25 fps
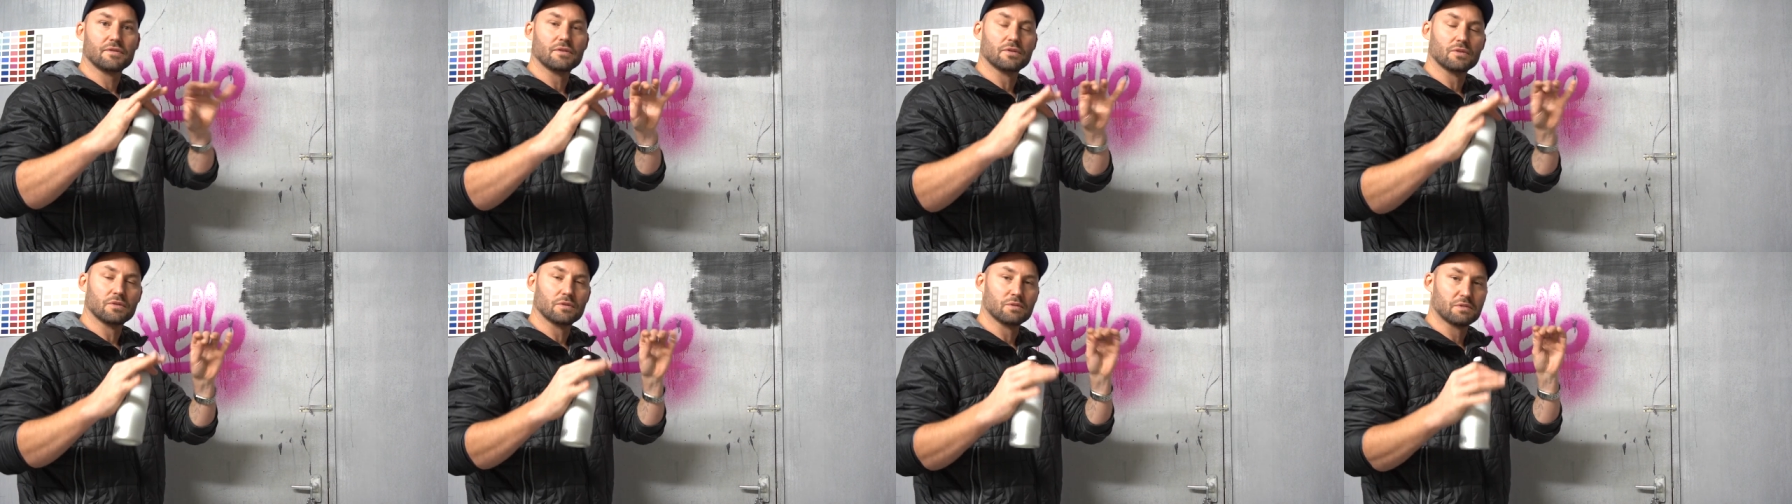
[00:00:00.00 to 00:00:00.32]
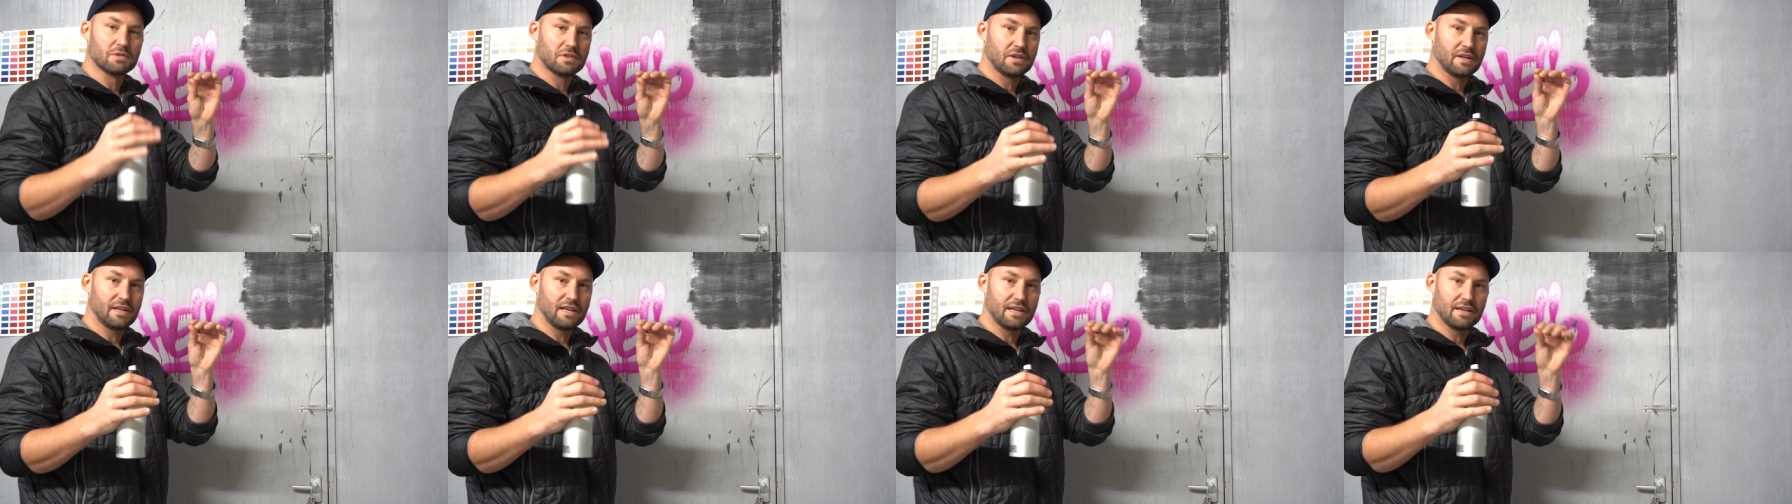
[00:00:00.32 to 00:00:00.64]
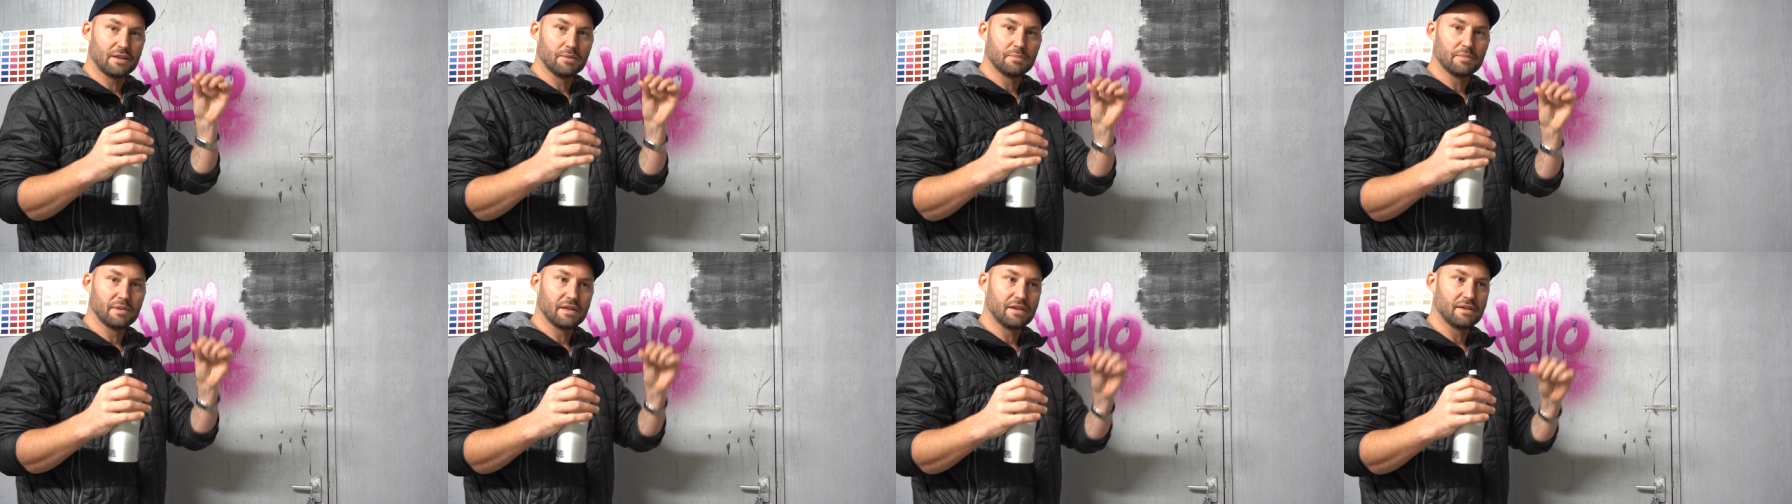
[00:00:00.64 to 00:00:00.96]
you always got
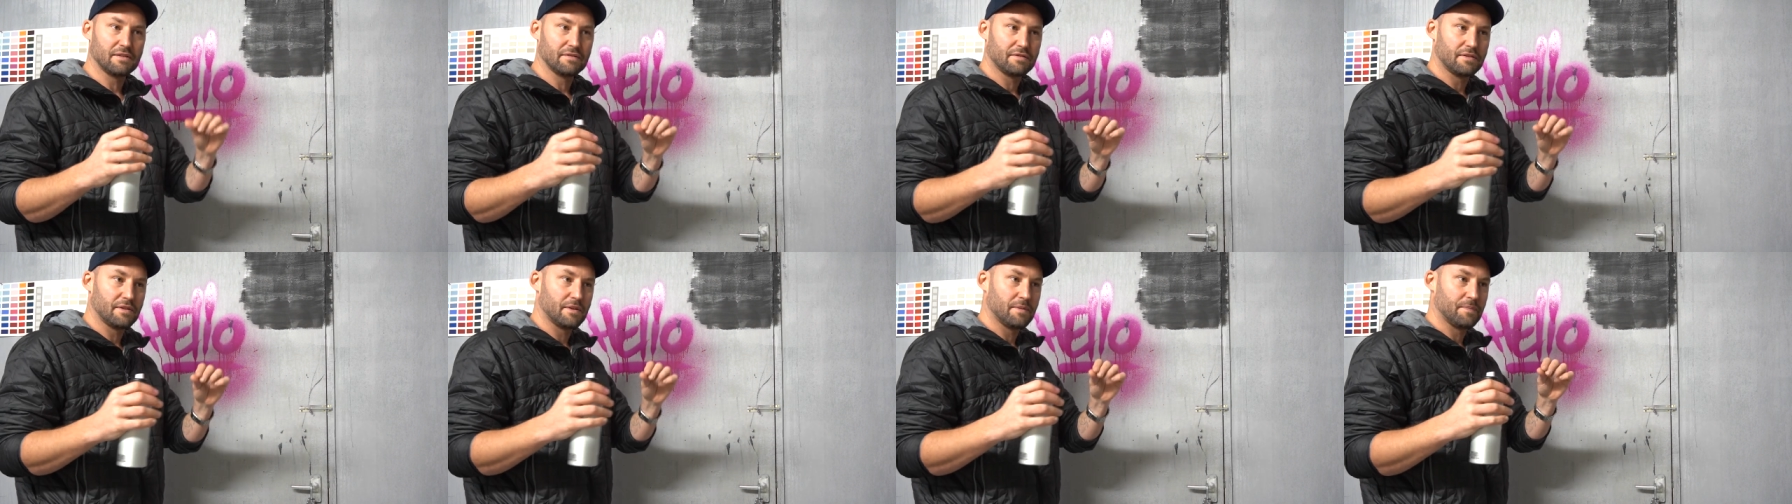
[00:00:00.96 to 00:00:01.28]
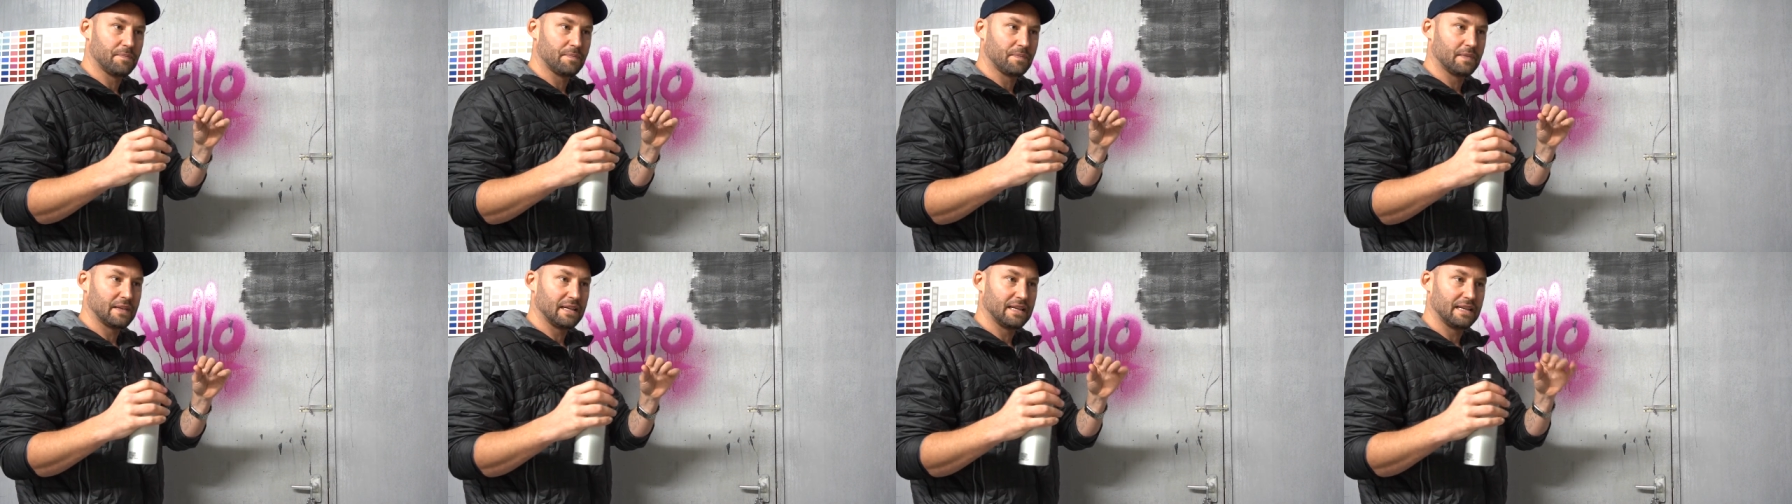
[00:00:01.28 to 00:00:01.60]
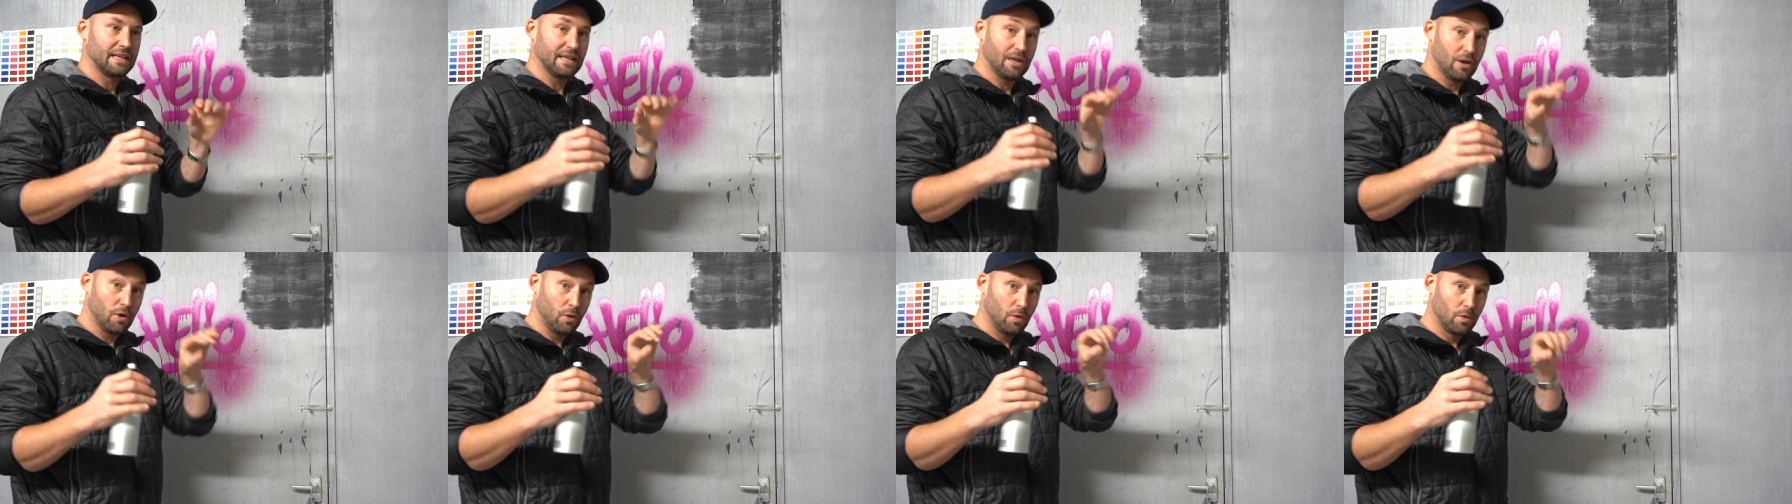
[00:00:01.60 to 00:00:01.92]
like a bit of
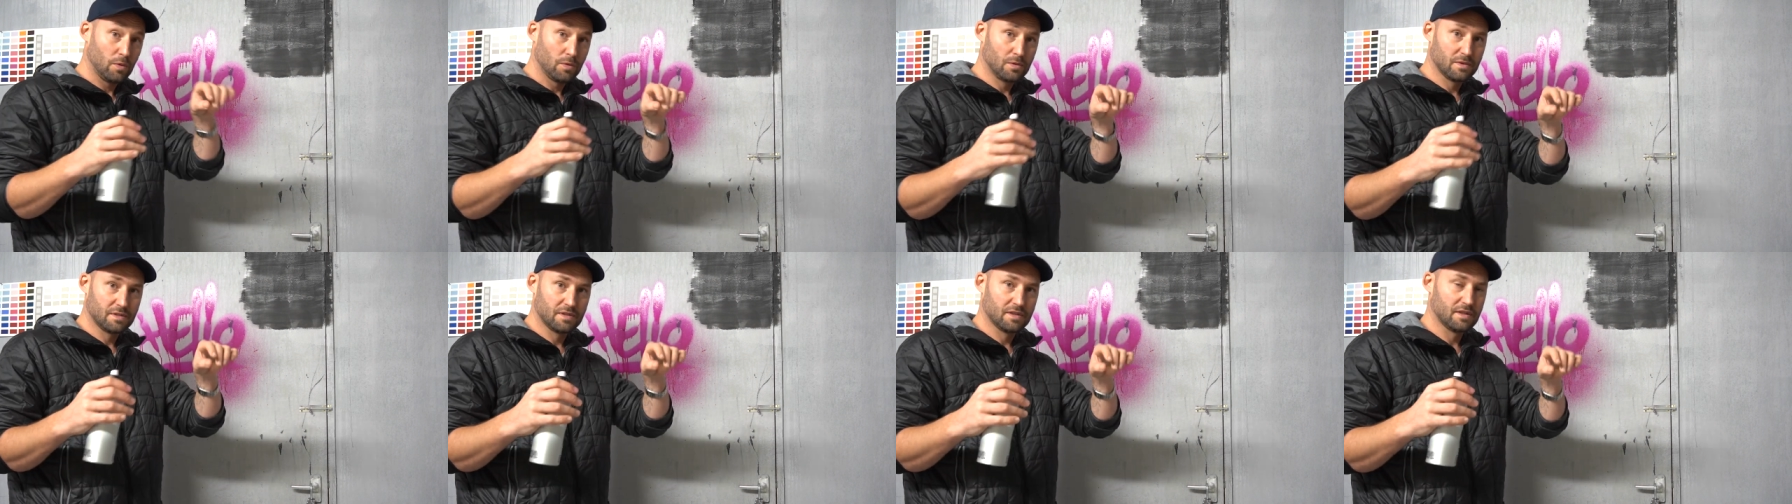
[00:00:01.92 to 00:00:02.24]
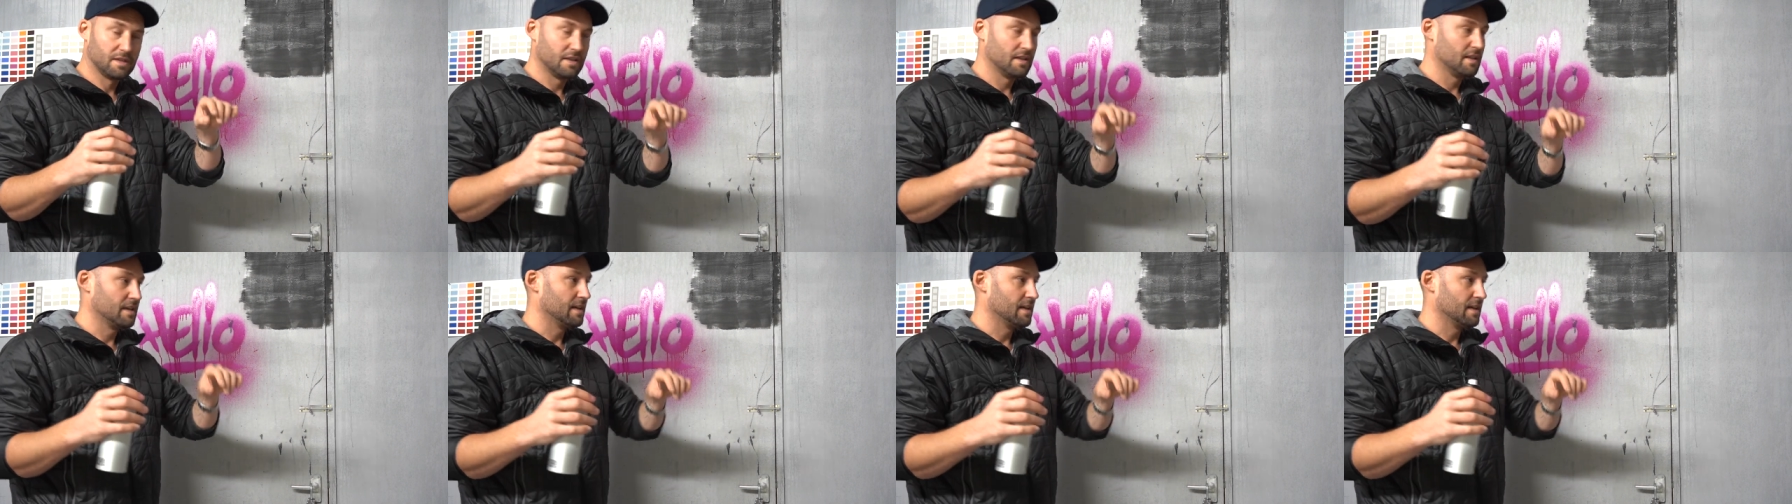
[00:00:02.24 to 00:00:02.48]
like holes.